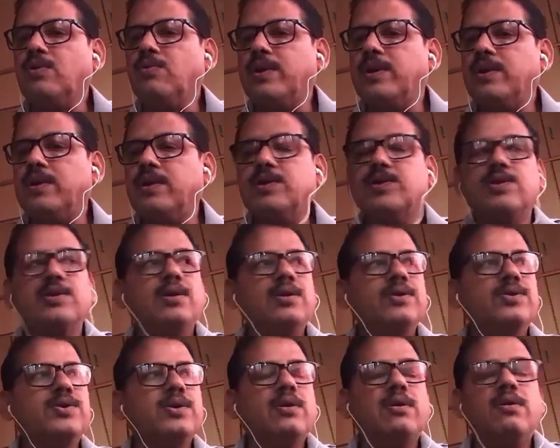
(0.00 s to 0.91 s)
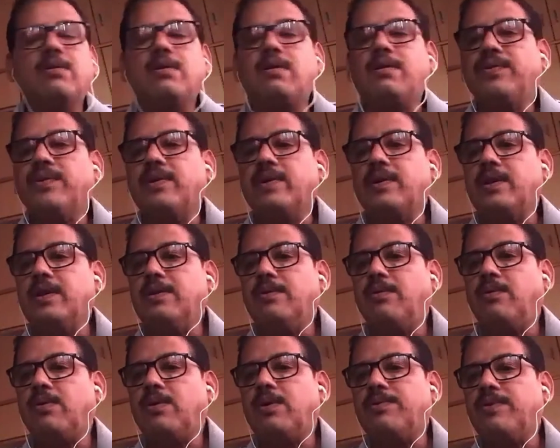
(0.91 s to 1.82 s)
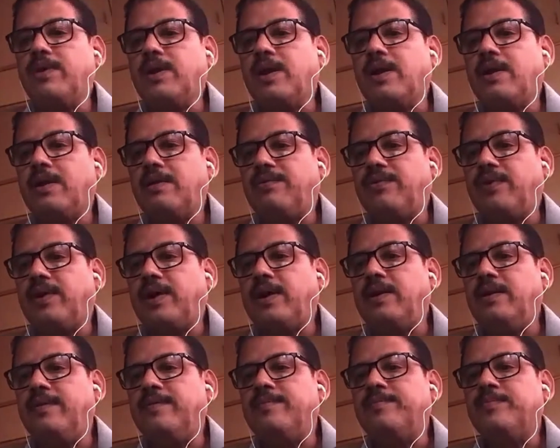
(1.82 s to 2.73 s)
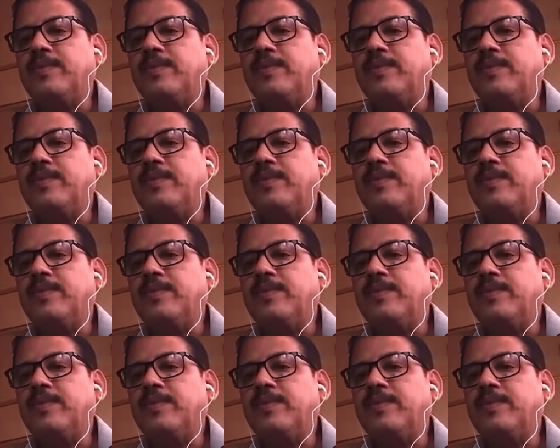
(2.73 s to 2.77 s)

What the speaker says: One is geographically what we can define,